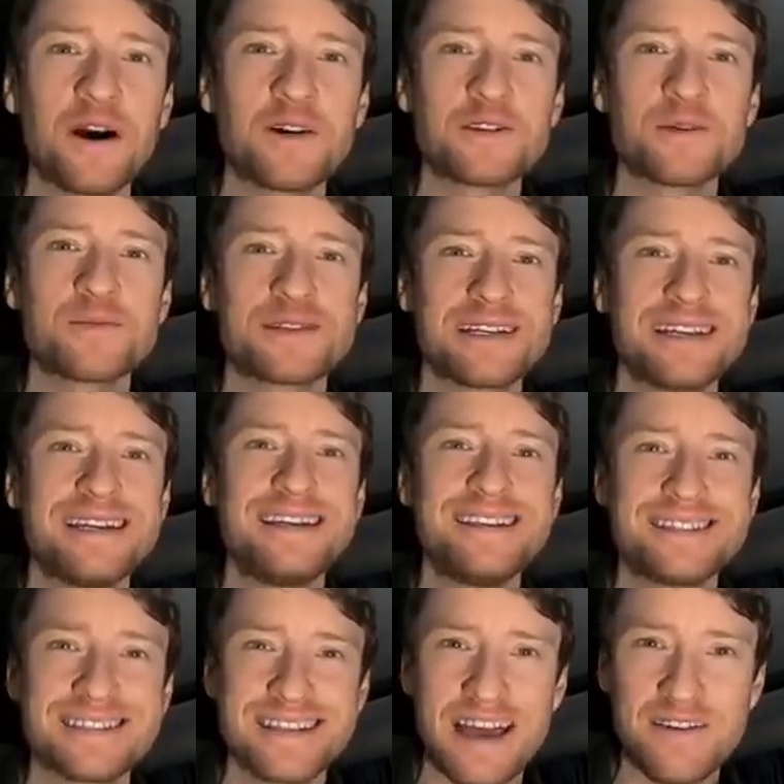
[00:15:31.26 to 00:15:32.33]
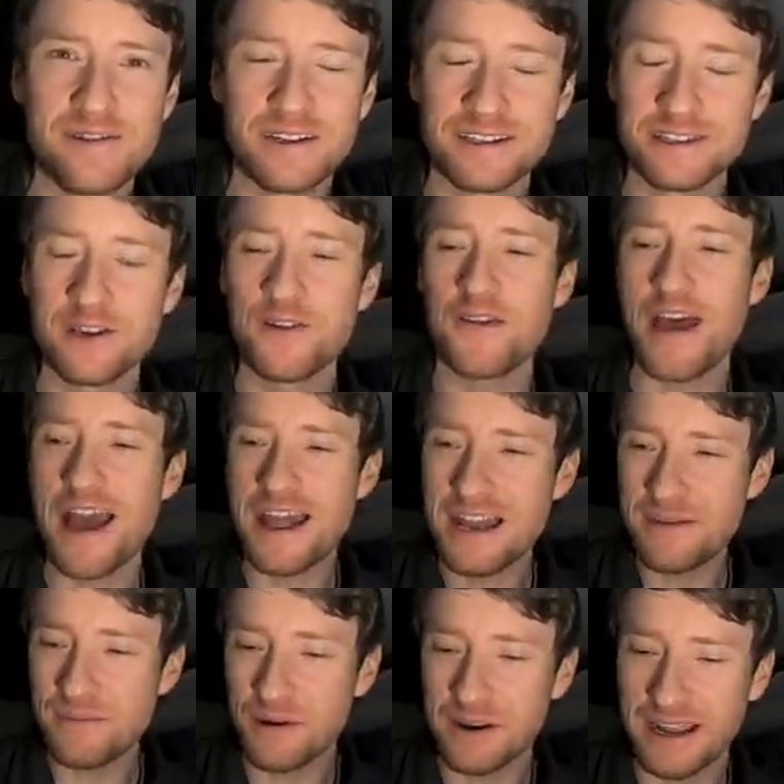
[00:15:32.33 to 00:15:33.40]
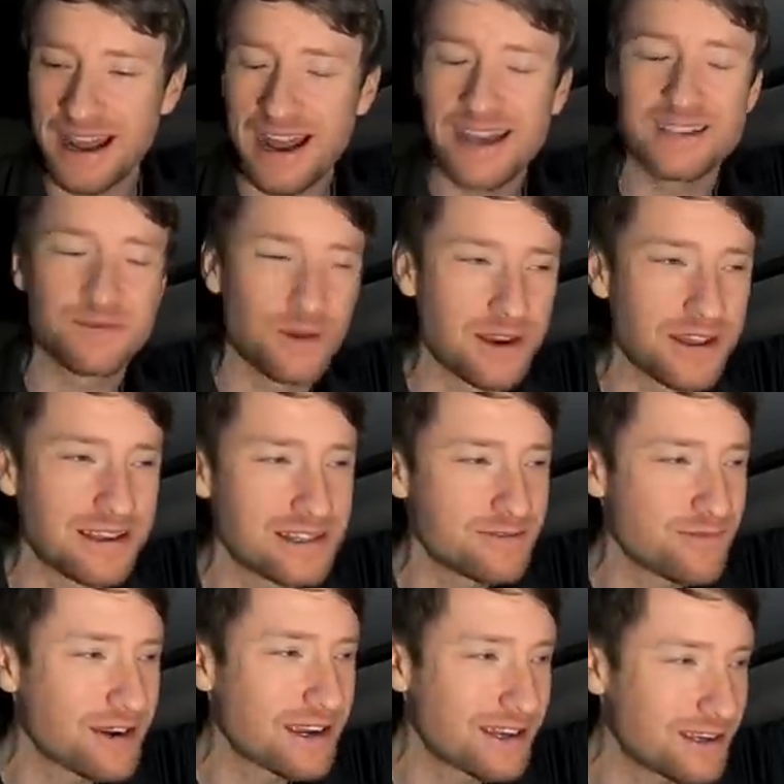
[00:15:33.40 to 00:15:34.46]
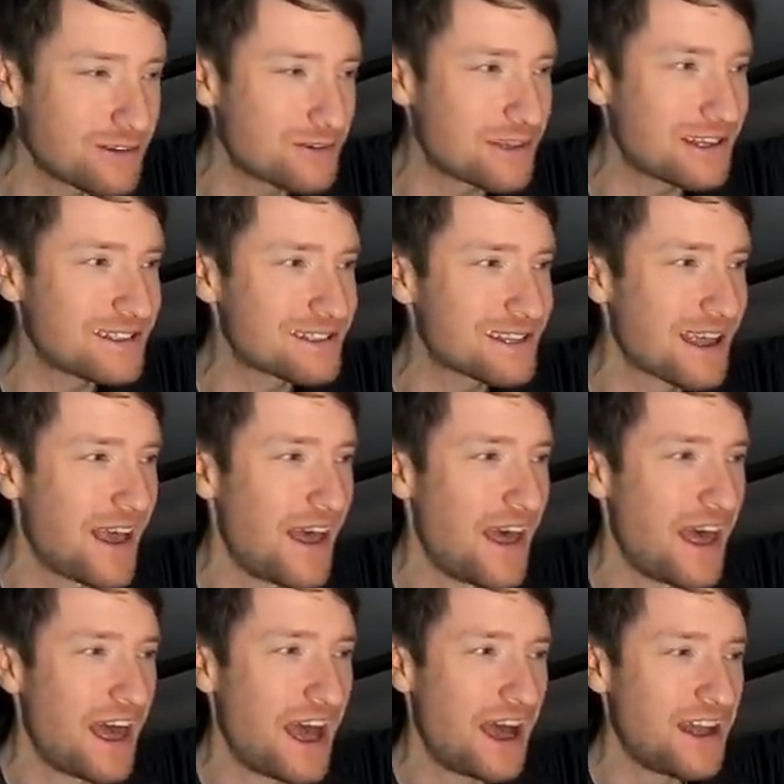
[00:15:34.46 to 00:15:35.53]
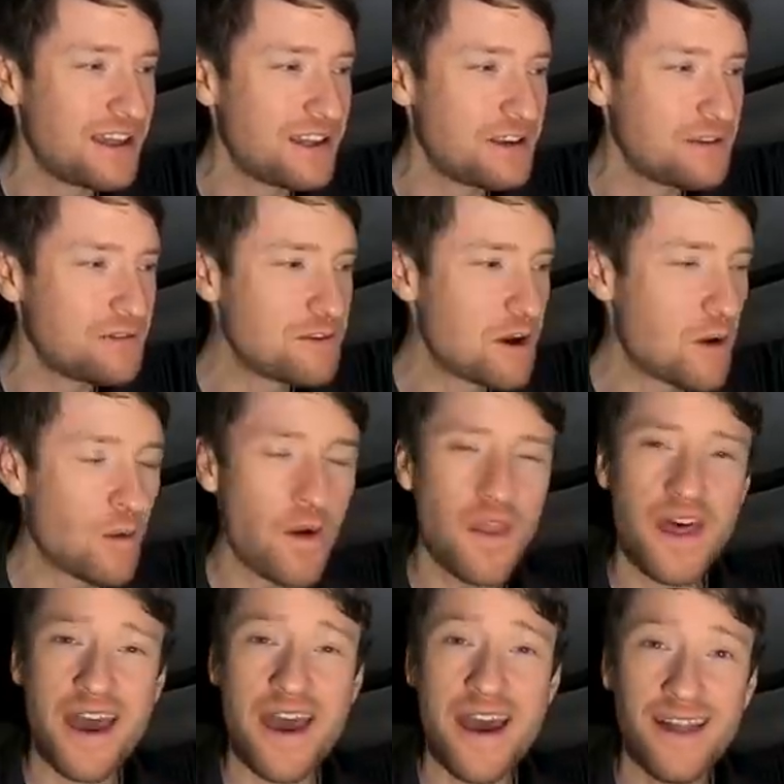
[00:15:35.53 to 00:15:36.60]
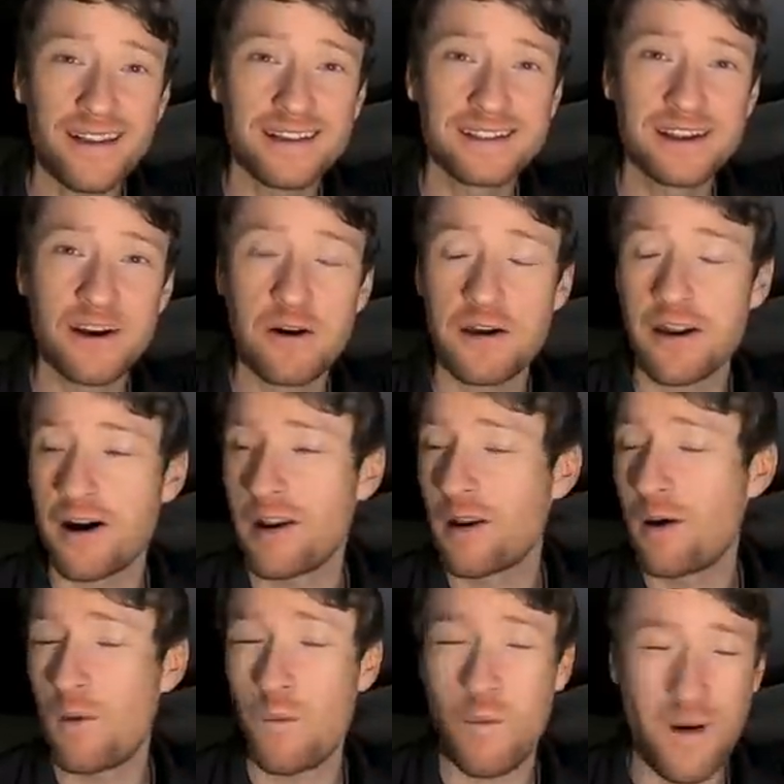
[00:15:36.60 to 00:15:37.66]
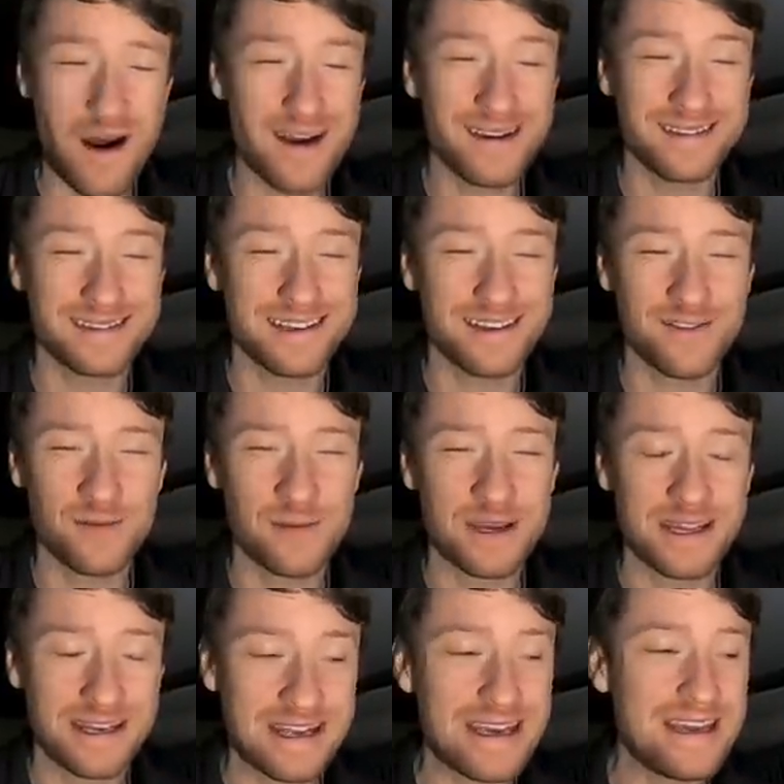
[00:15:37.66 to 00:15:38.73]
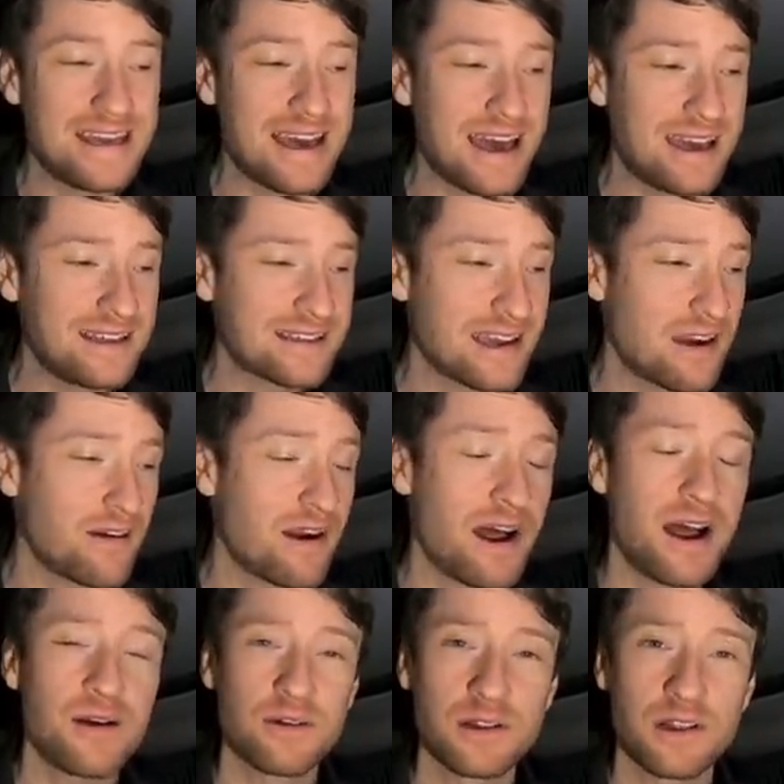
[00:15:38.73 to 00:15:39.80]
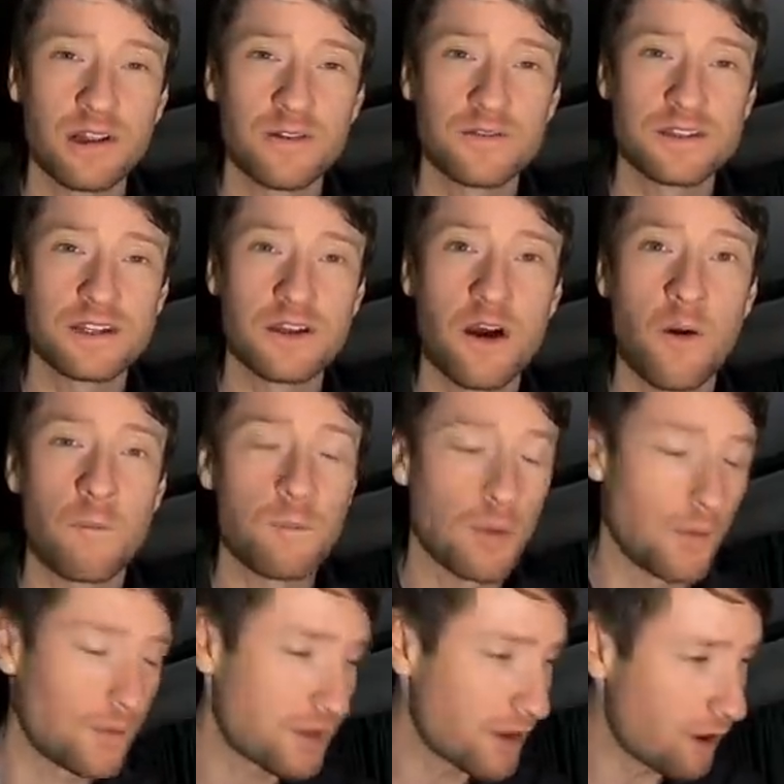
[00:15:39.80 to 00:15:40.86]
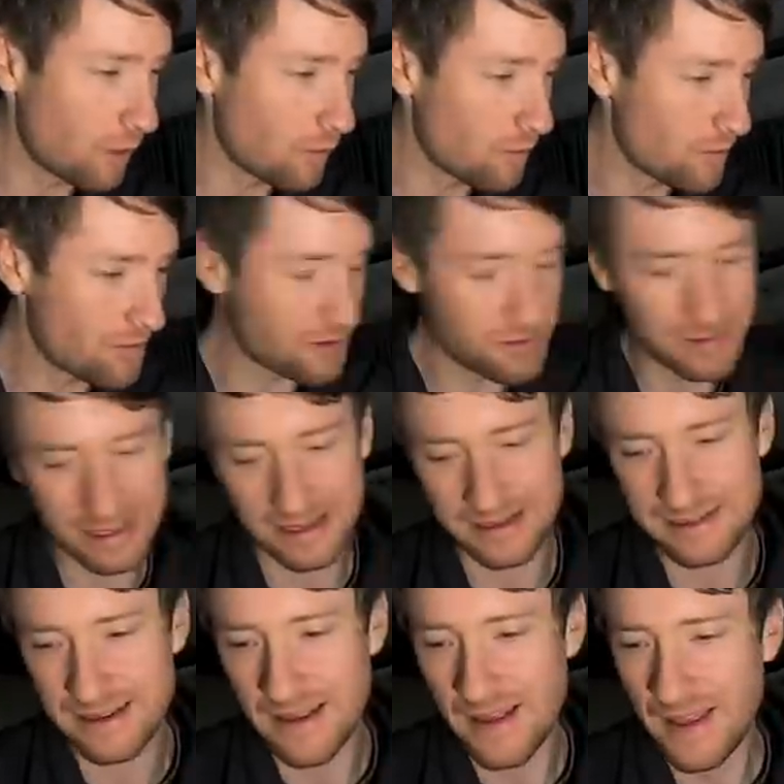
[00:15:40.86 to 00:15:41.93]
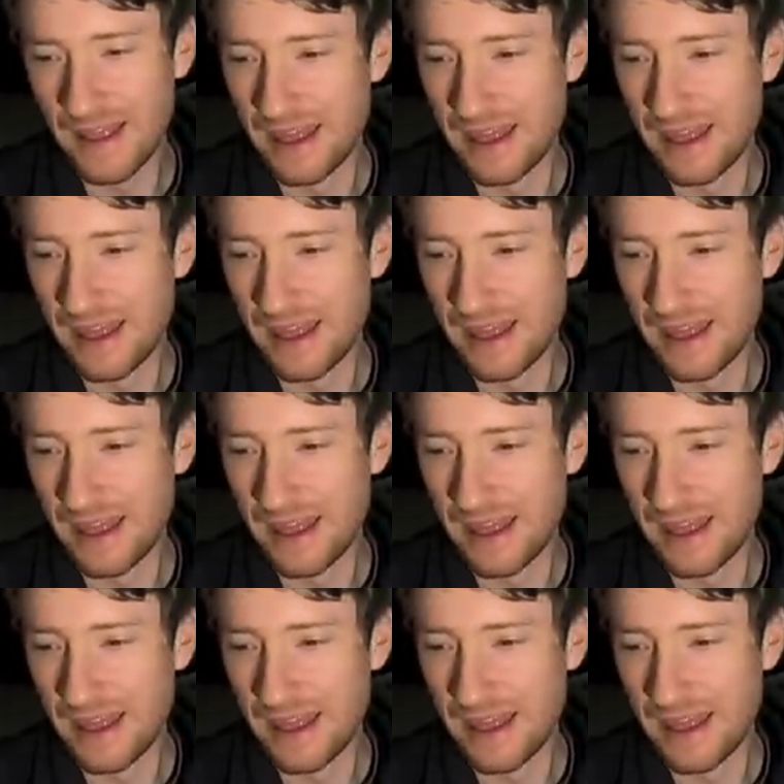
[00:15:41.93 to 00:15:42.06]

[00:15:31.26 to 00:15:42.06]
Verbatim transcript: goes up to E seven. So if anybody has one of these ring units and you know what the hell is going on and why it's giving me an E eight error, I would love to know. But don't worry, because